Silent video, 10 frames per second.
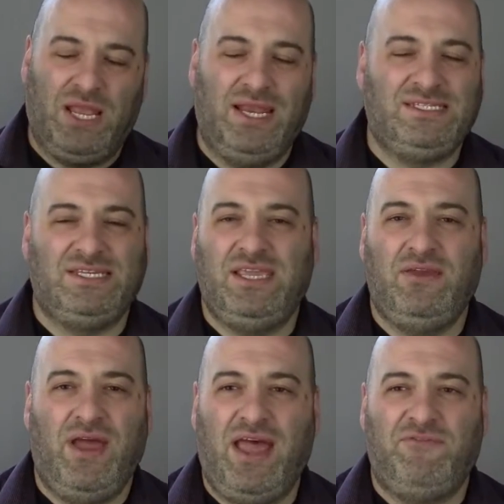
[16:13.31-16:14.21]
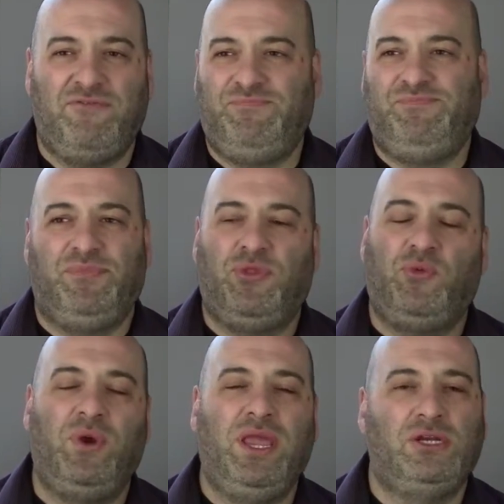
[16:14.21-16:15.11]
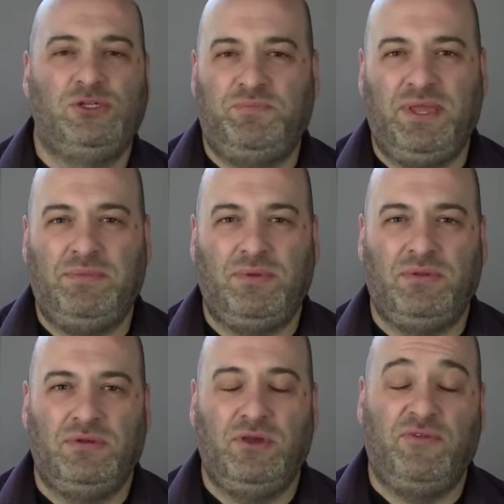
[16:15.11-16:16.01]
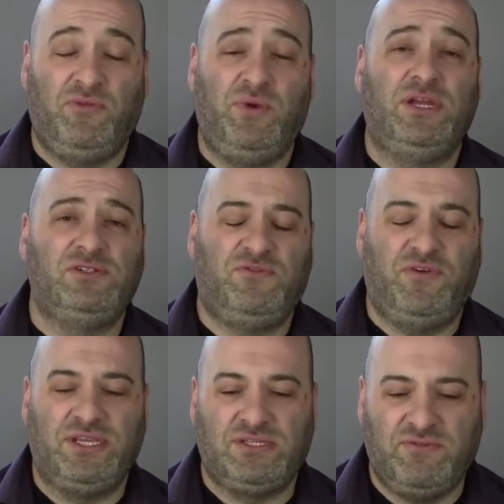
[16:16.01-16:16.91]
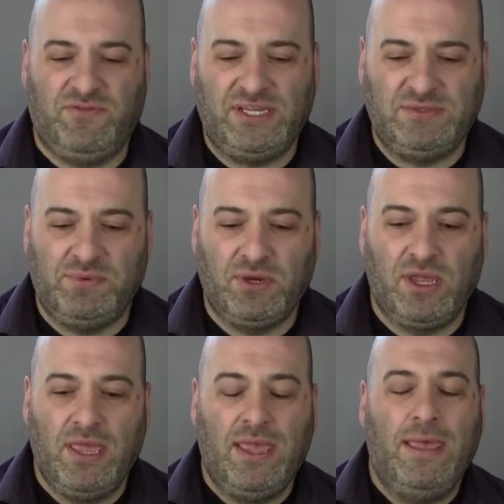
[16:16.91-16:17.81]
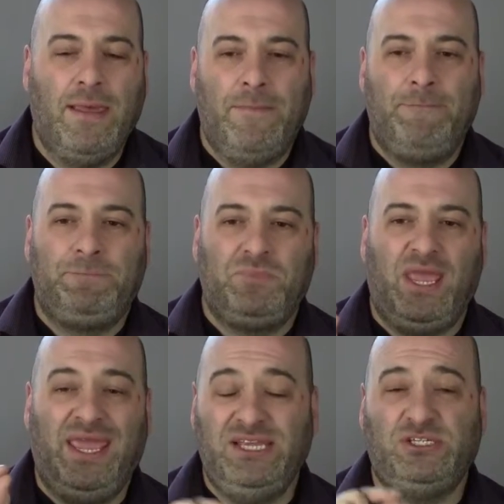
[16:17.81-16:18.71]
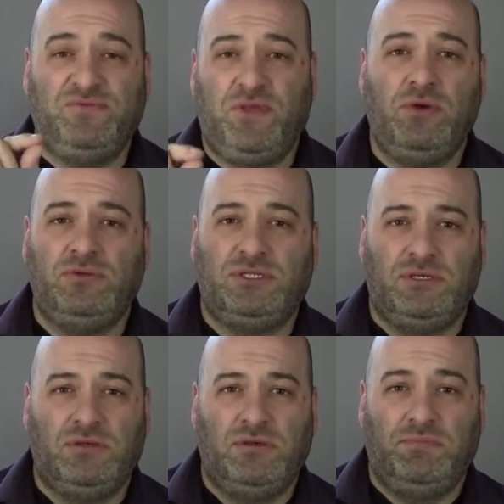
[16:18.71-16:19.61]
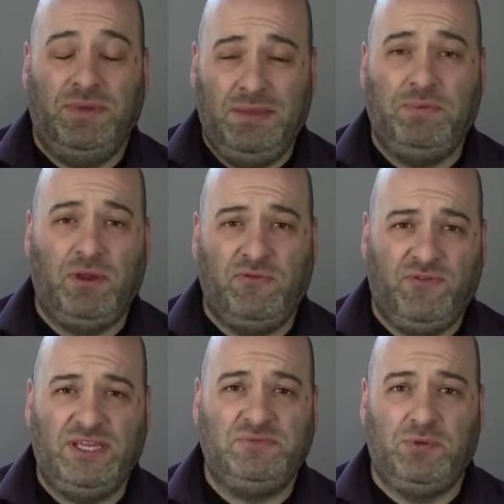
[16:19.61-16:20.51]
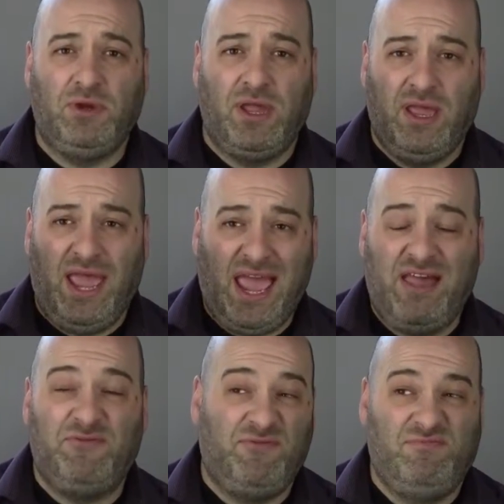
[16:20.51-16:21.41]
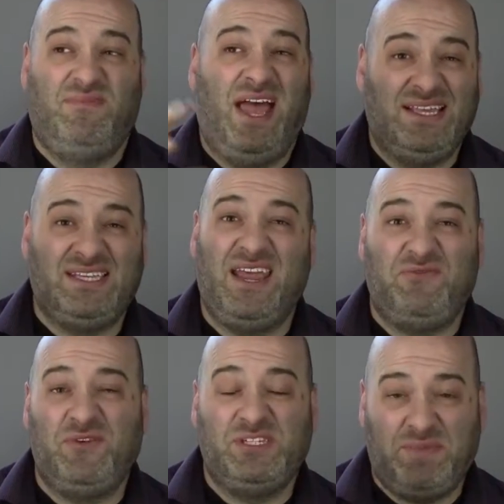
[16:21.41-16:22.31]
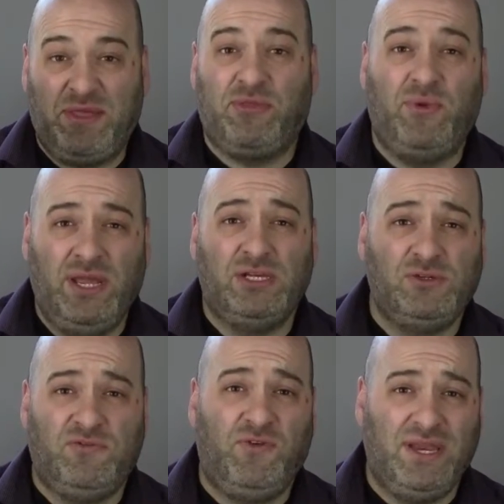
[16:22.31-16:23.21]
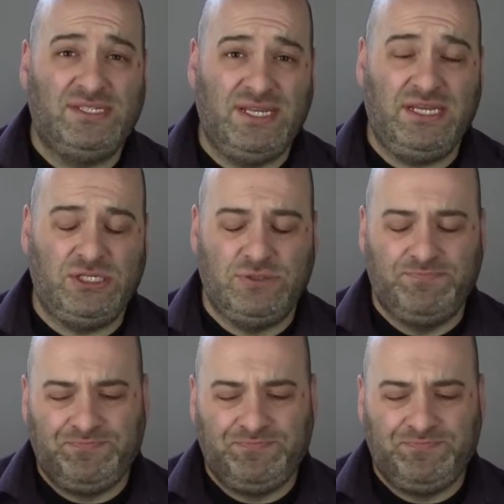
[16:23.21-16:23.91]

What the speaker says: let's say you have 300 people. You have 300 friends on Facebook. Each of those people on Facebook have, as an average, about 300 friends each.